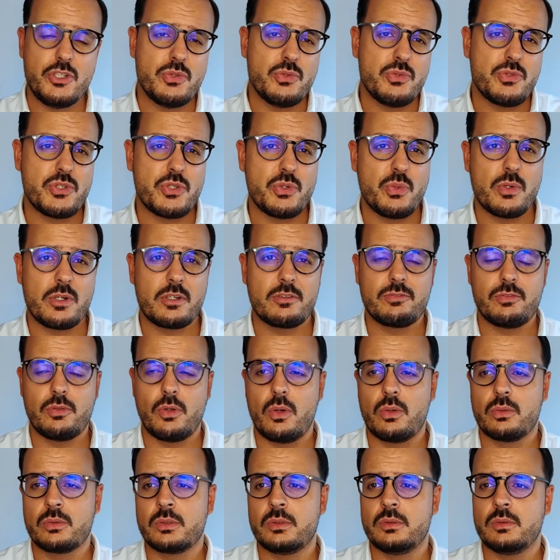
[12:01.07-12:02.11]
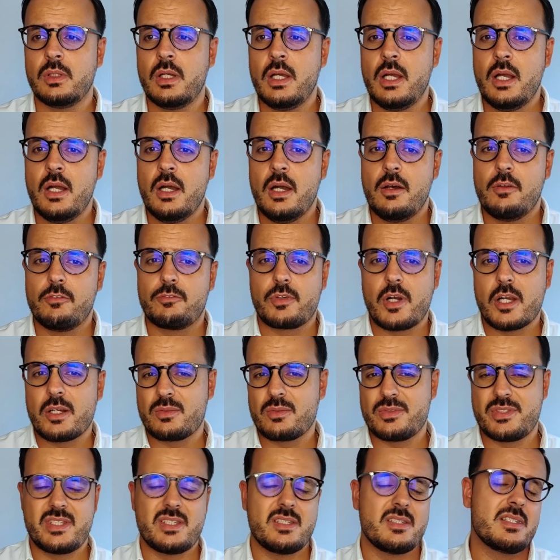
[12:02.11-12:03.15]
used to wear floral
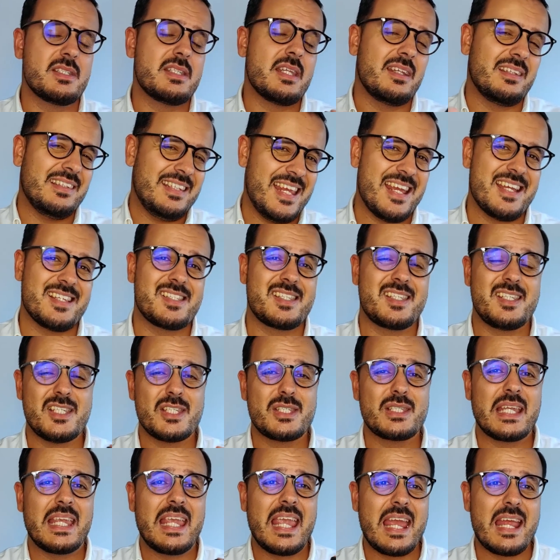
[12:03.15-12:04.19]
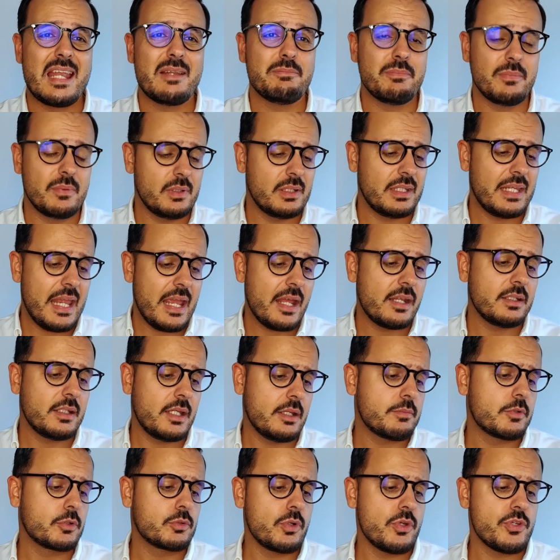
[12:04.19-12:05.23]
fragrances, then yes, this can
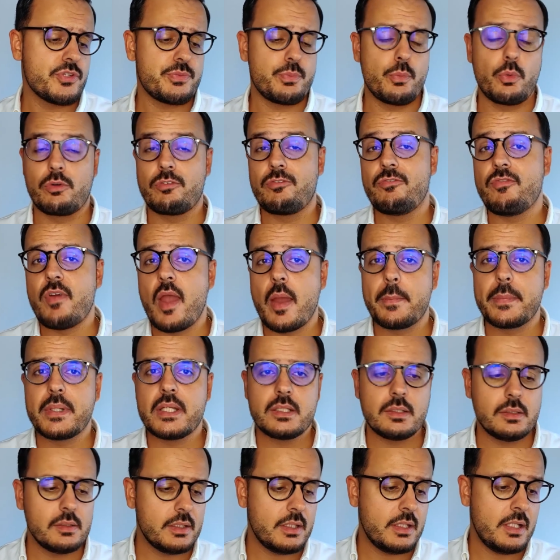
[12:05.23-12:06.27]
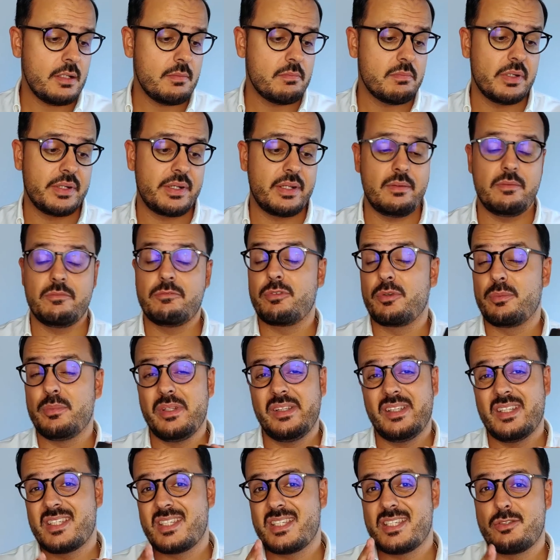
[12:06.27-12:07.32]
come across more feminine leaning, but for me
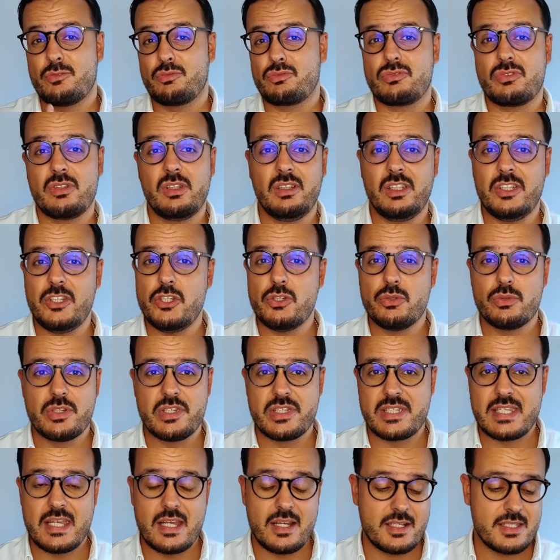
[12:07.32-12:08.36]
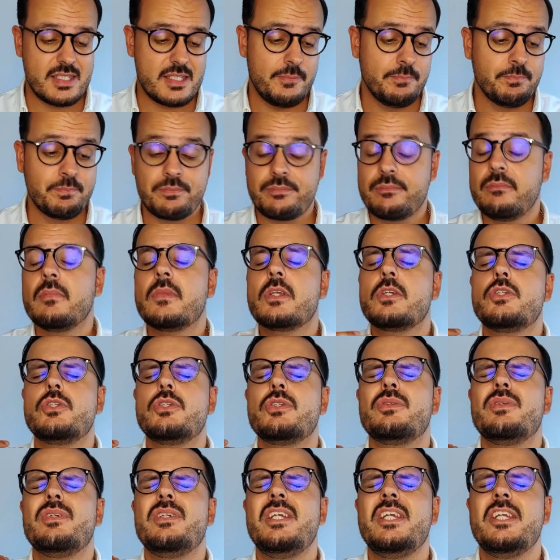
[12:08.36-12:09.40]
this is really unisex.
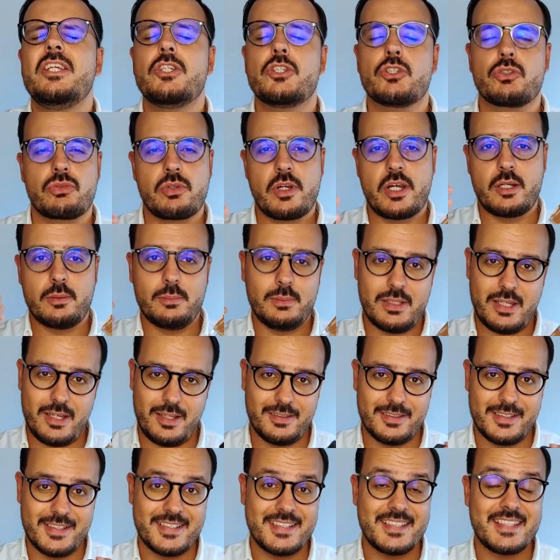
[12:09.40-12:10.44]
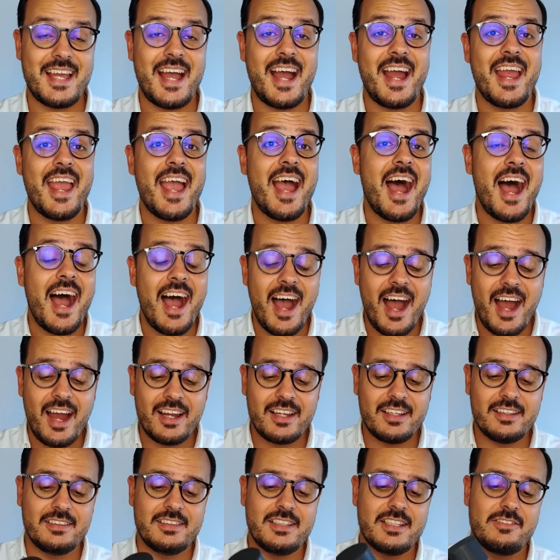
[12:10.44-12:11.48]
Incredibly elegant. I
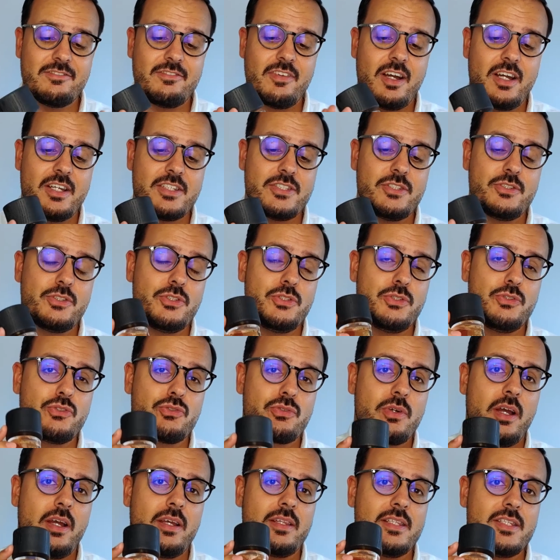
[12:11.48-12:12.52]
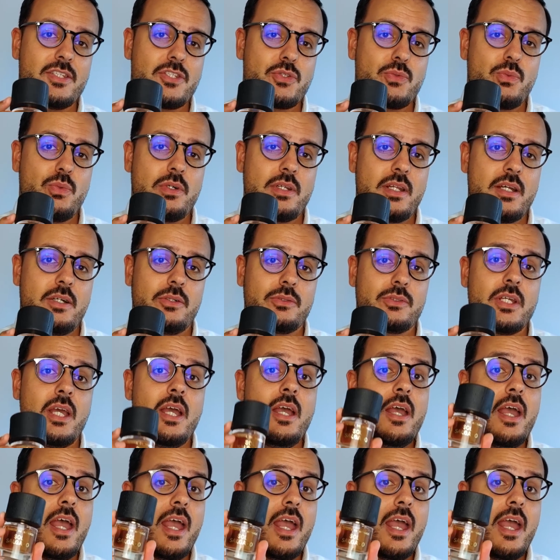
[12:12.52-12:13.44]
highly advise you to try this one out.